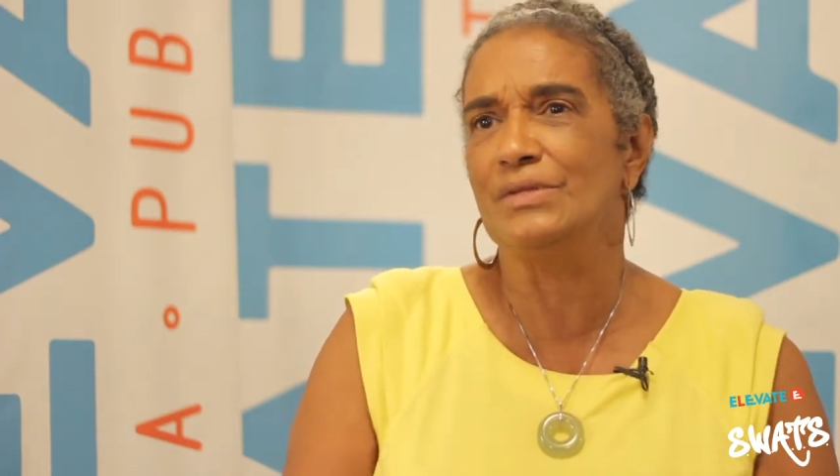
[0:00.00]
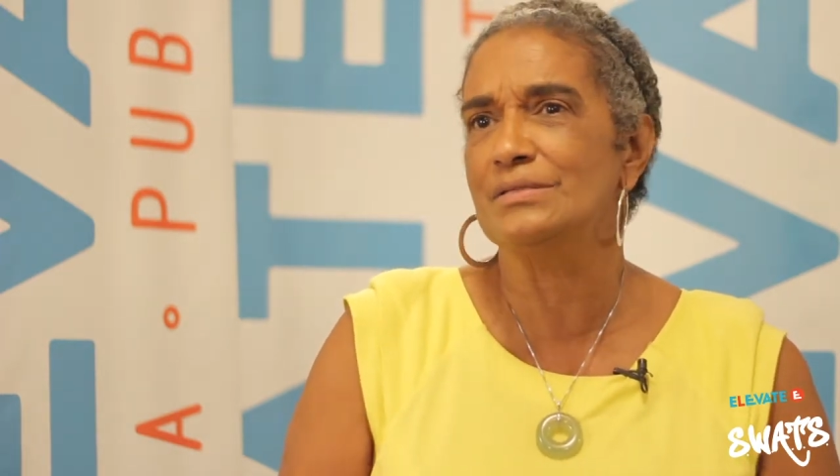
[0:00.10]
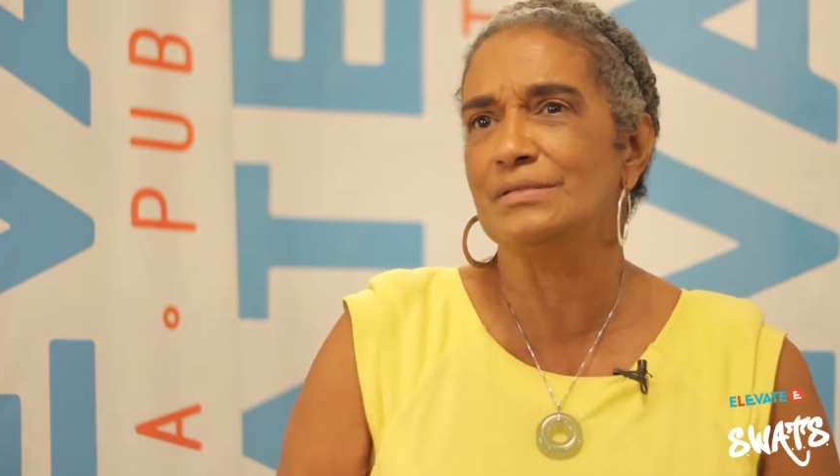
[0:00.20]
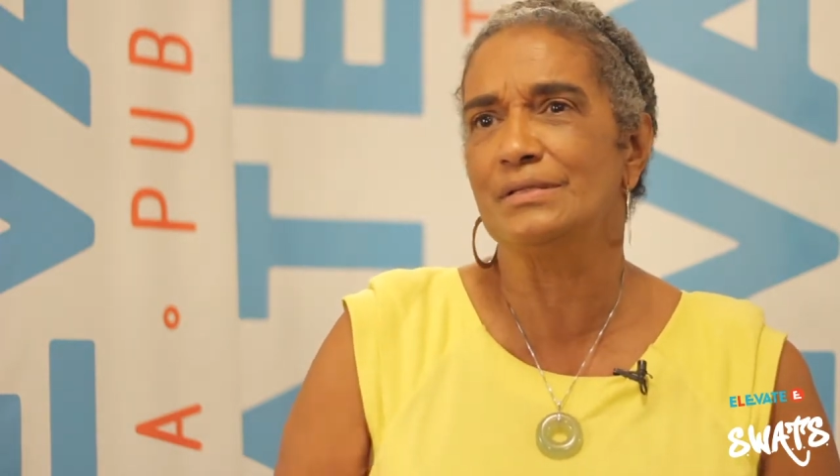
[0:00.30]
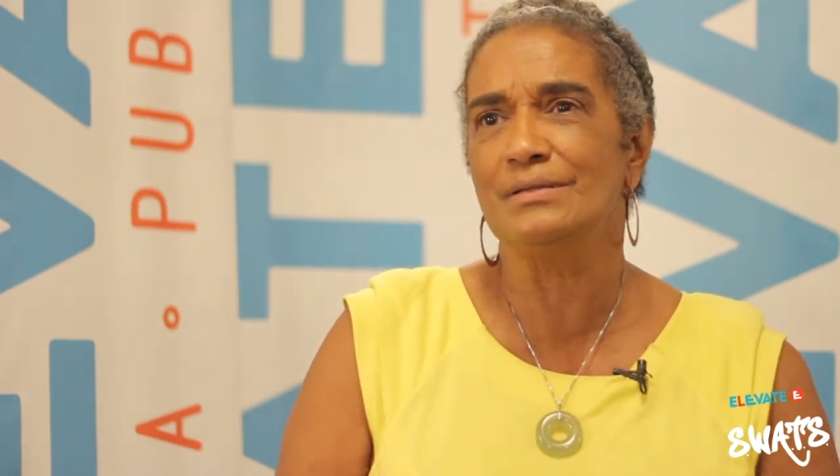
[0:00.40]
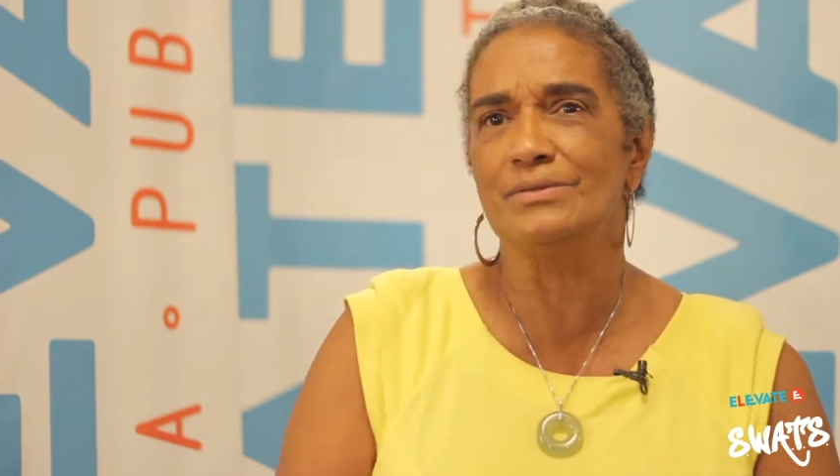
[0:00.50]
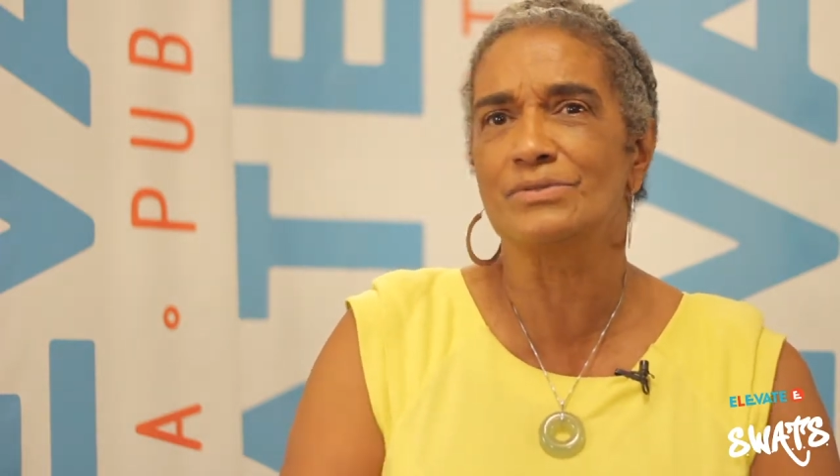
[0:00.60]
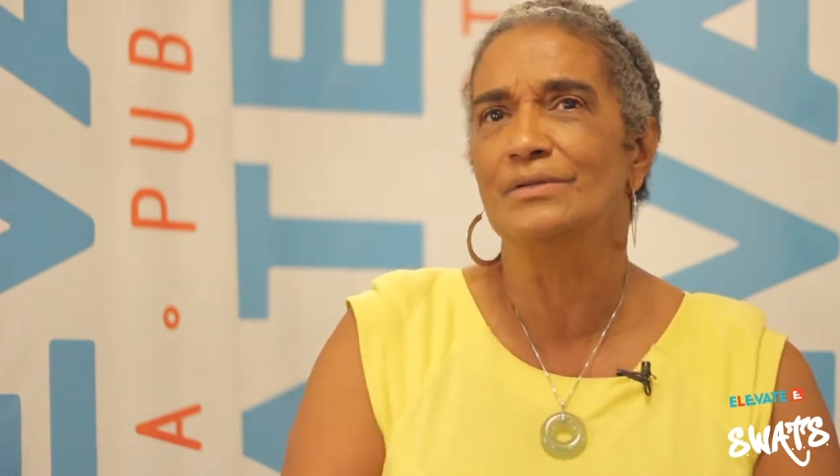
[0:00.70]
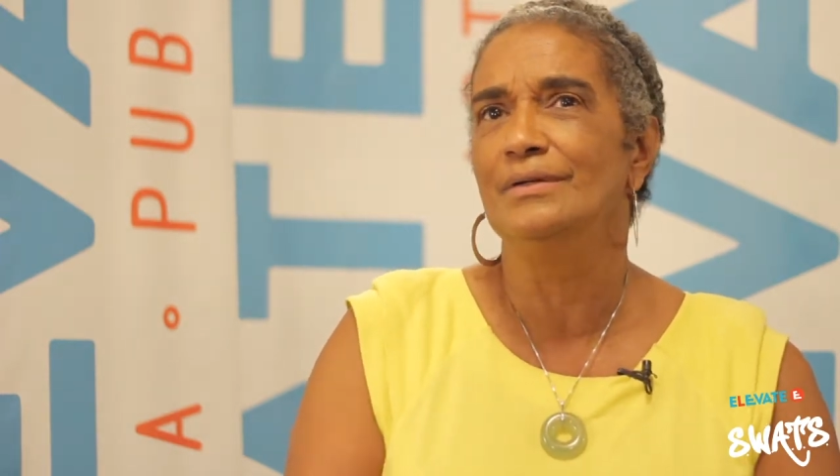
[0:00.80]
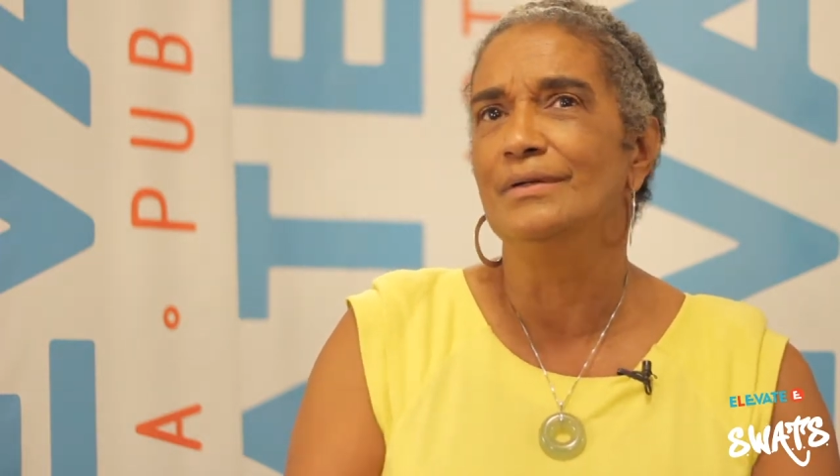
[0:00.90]
This
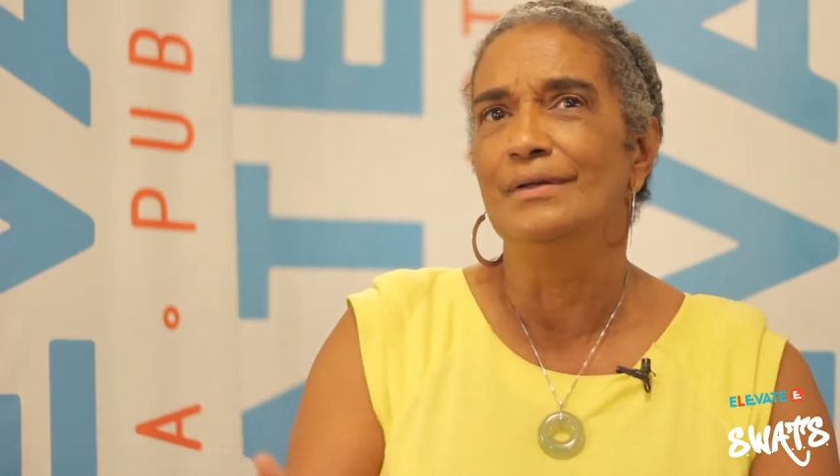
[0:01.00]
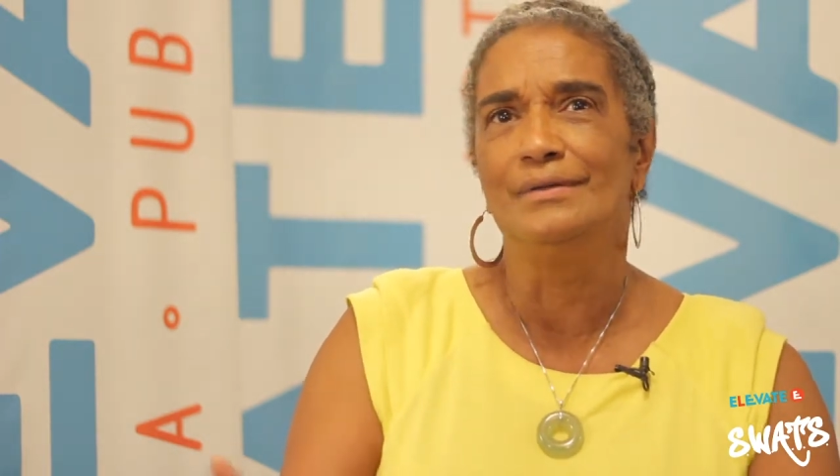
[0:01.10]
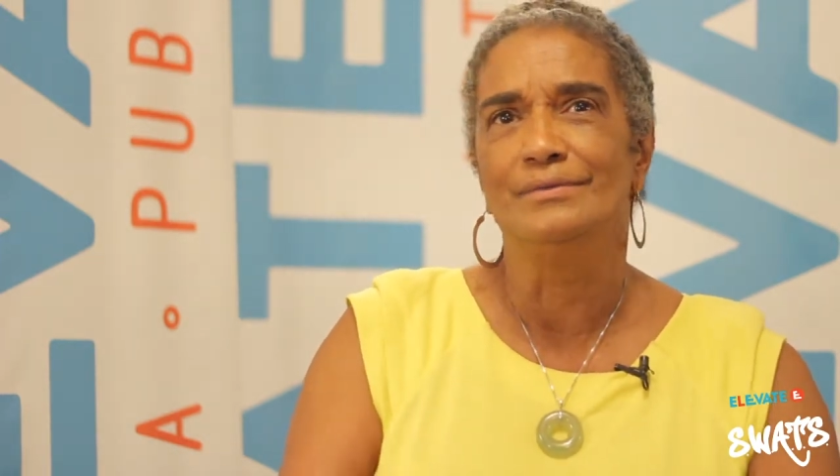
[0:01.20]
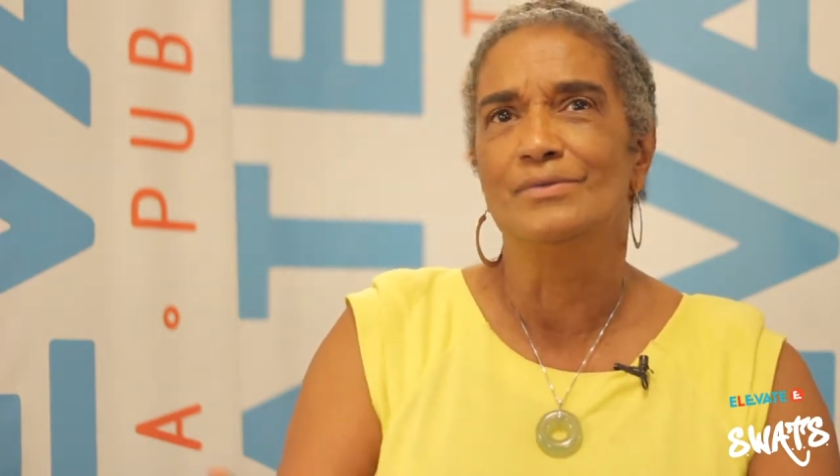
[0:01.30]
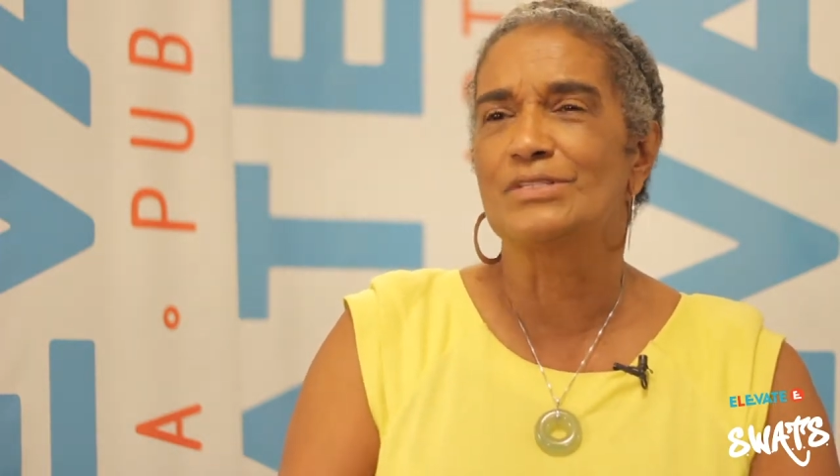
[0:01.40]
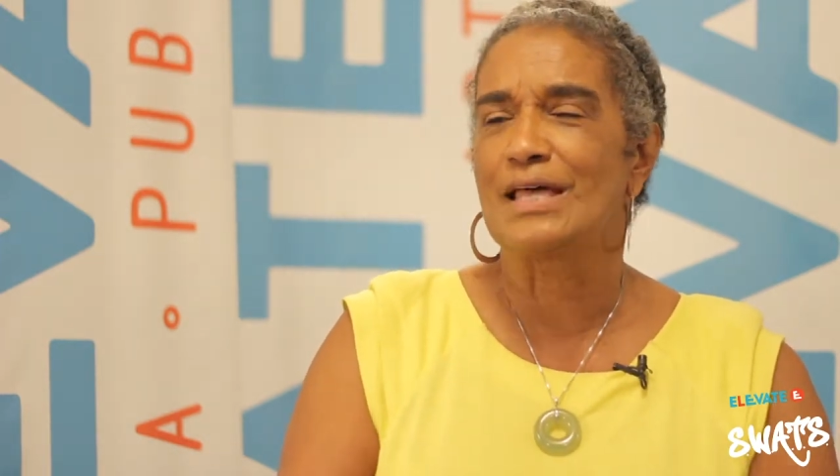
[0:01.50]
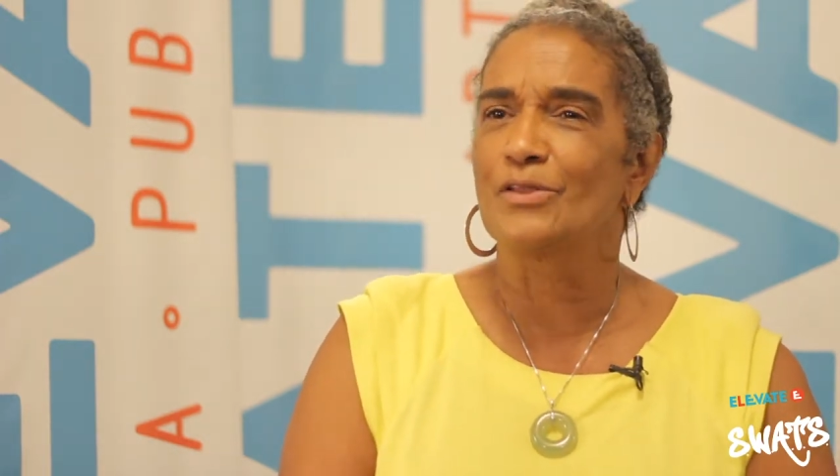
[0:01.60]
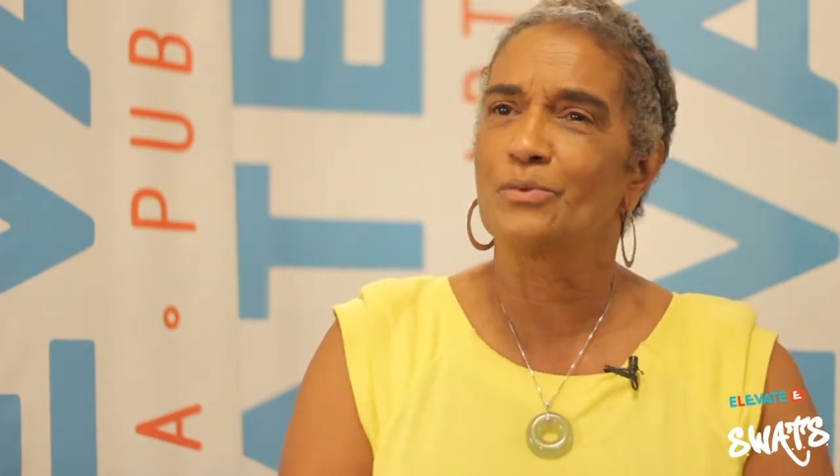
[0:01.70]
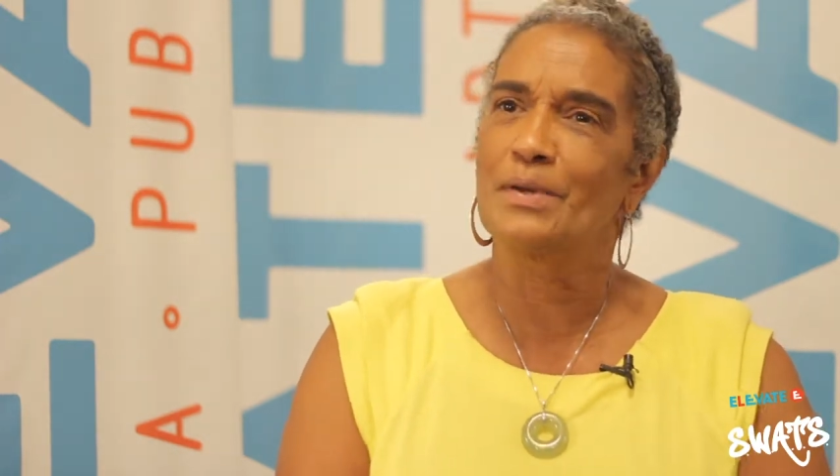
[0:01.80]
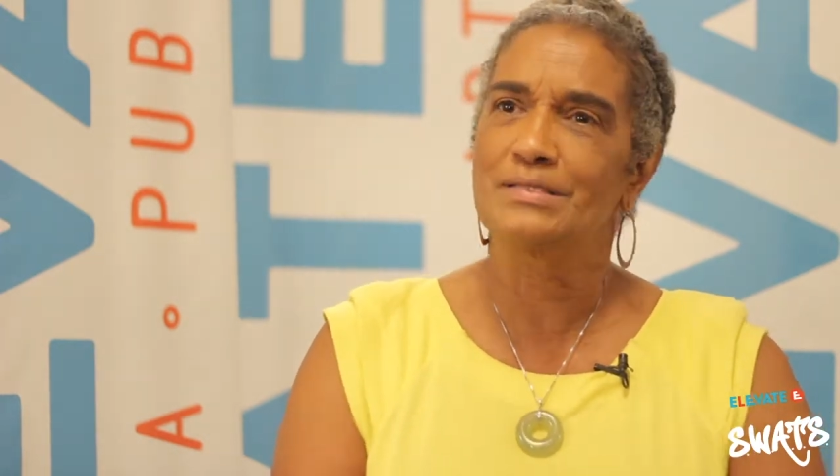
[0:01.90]
is
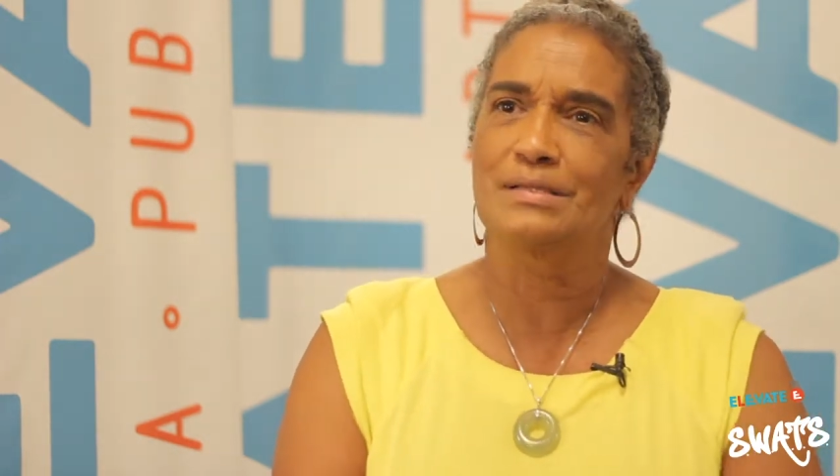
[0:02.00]
Southwest